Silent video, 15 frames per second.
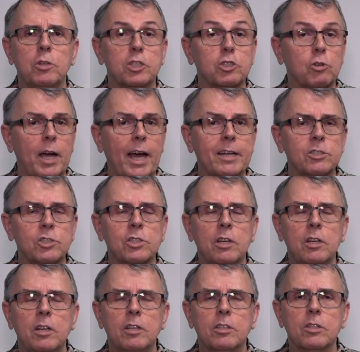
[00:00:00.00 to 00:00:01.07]
It tracks
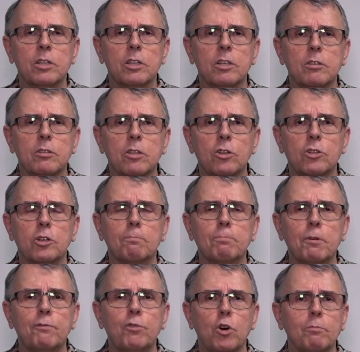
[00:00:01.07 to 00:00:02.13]
learner
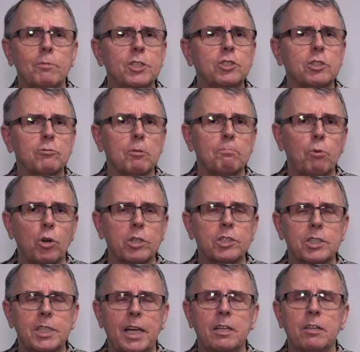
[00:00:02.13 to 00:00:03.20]
performance and reports
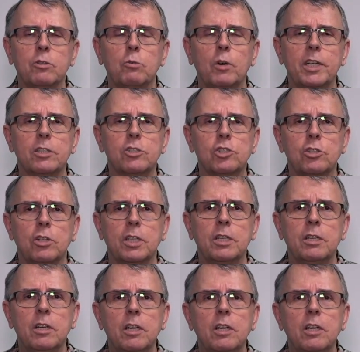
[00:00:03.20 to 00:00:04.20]
data the way it should.